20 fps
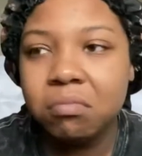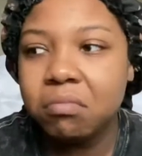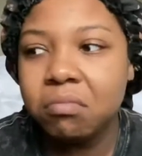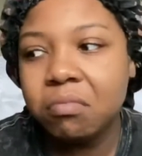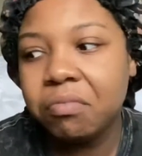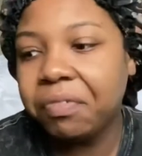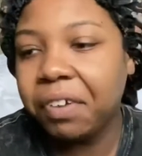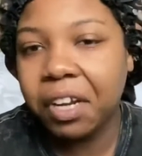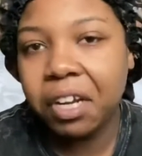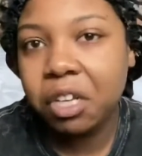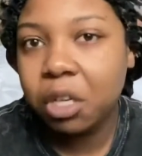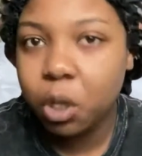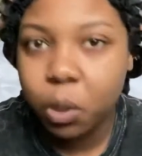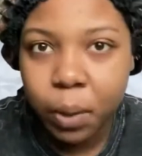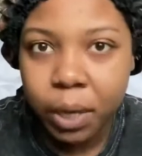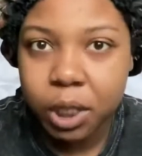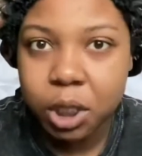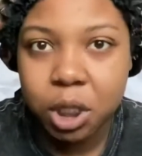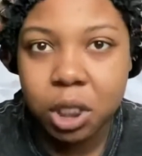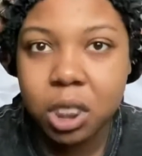regular
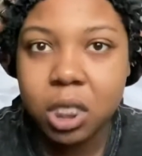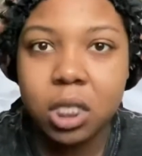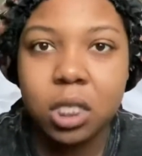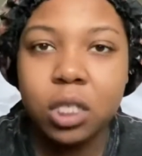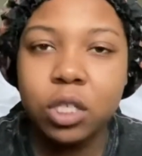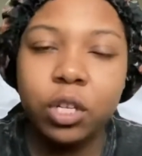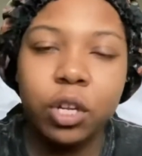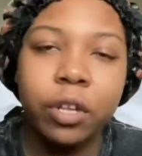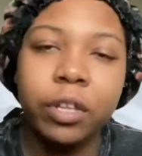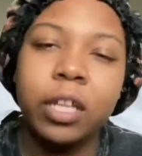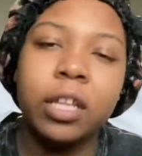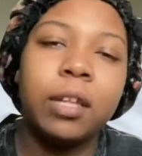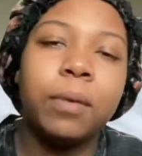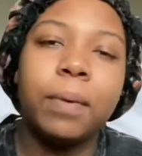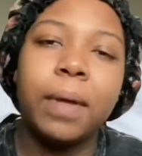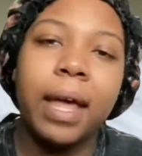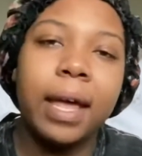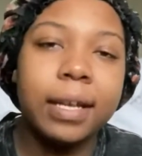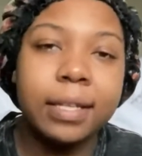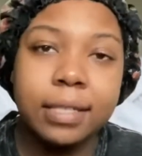questions, you know, that they
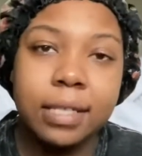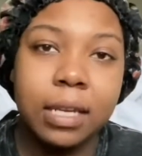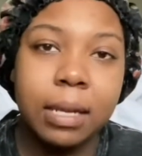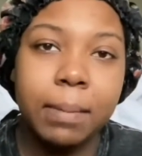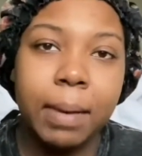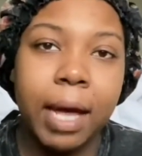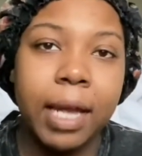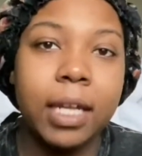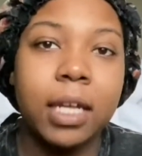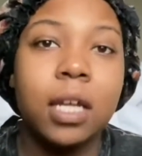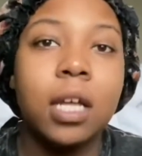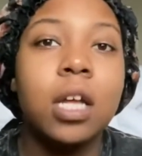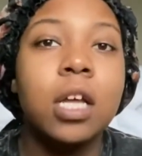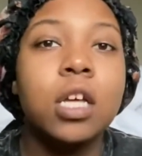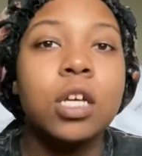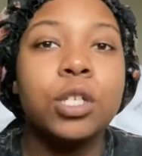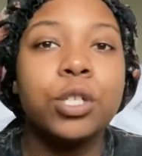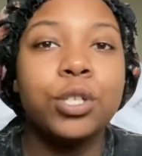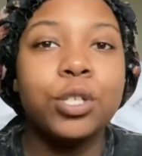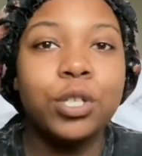would ask anybody.
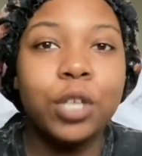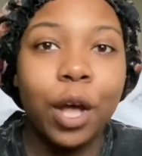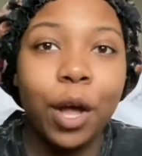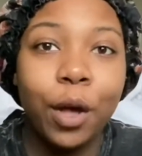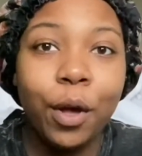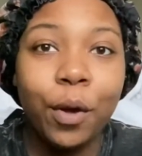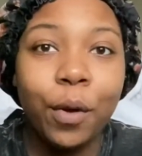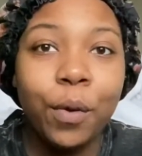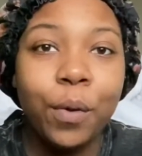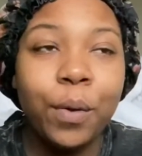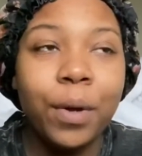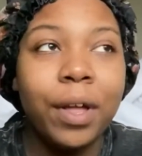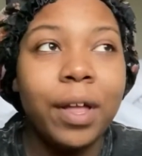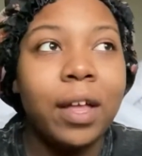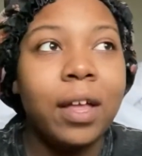So